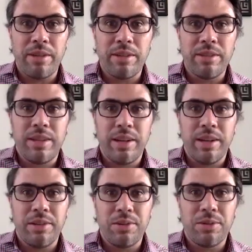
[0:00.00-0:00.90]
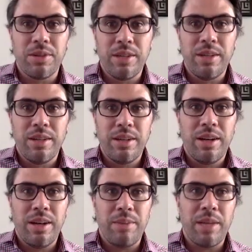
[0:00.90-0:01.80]
it.
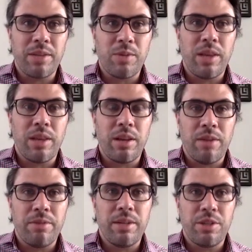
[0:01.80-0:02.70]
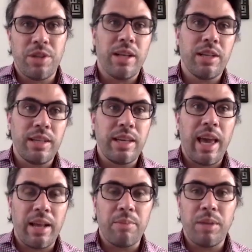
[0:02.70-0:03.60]
And that's why the confidentiality
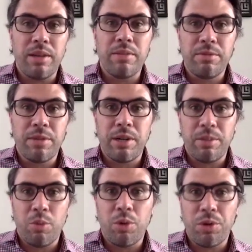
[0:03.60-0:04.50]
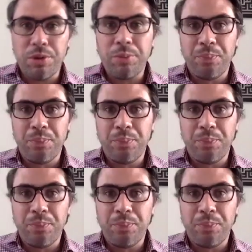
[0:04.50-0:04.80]
can be very important.